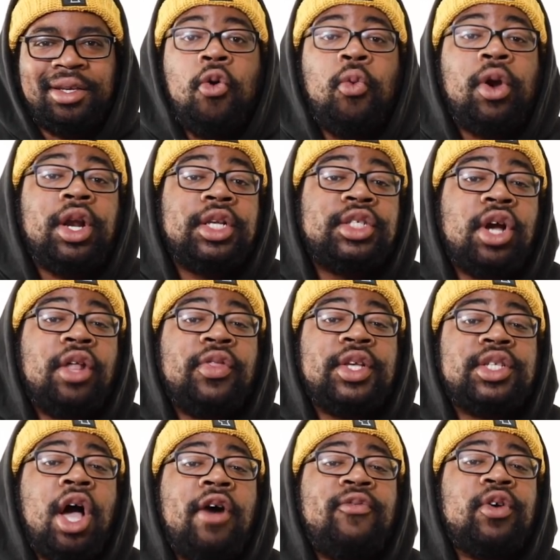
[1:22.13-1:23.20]
We're gonna start
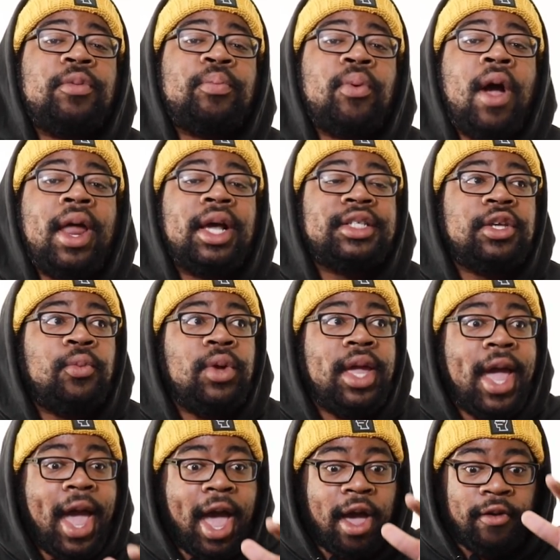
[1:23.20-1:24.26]
this off with products and we
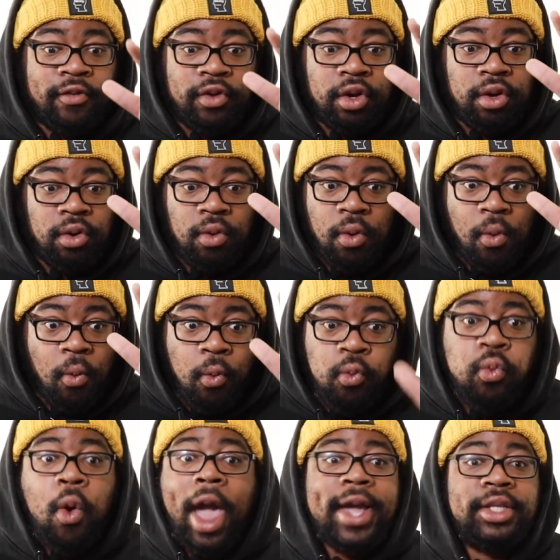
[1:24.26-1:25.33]
have
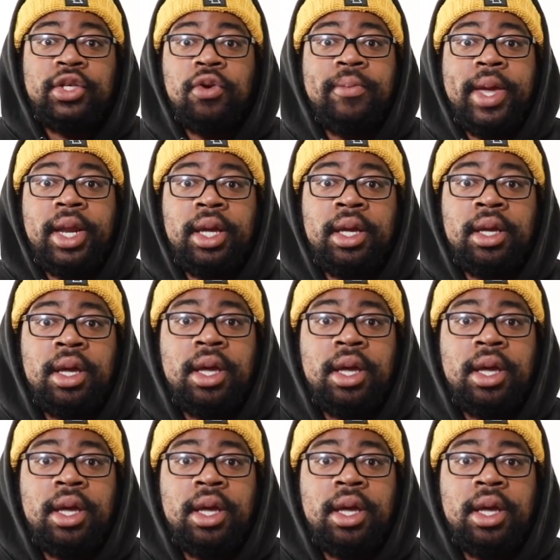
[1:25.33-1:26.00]
way too many.